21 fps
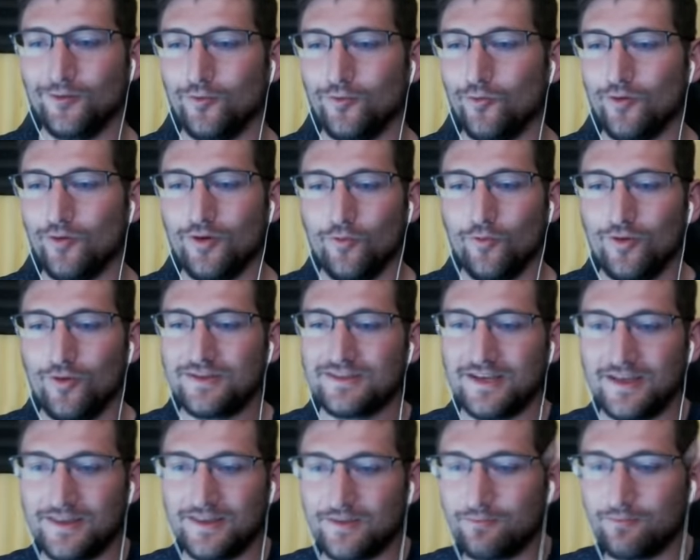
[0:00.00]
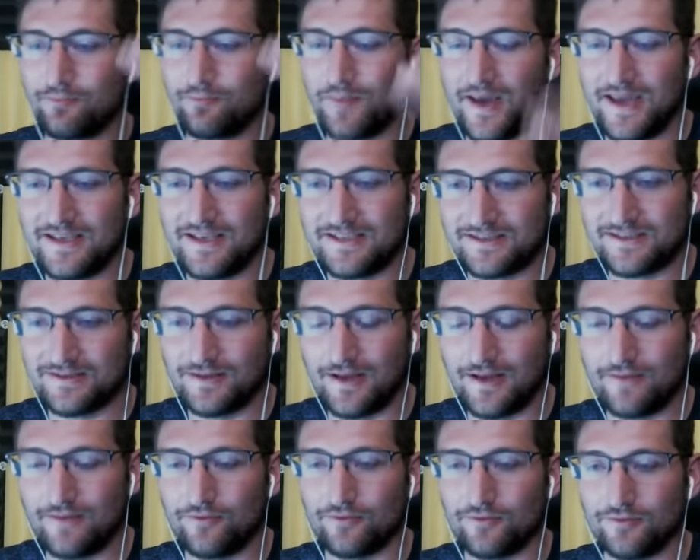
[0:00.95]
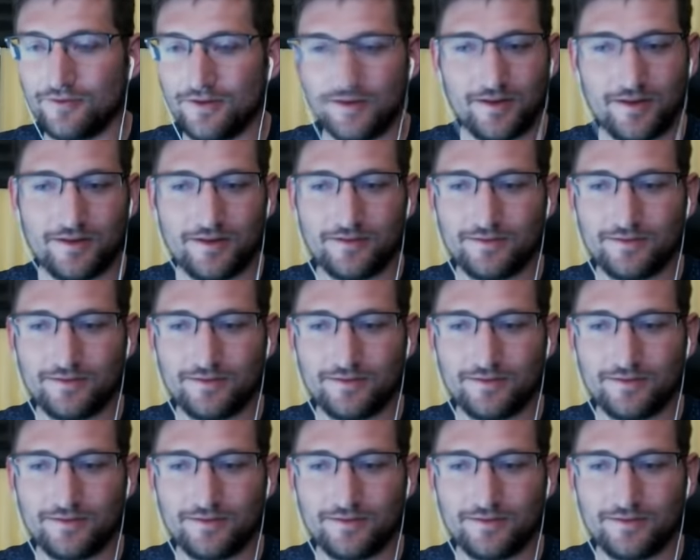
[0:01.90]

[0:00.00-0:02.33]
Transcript: What's like the base level? I'm the... going